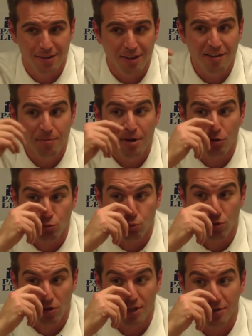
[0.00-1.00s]
they've been
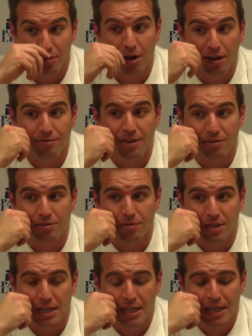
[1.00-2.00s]
really good
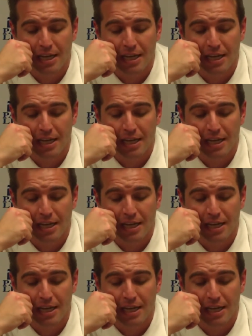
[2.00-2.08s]
offensively.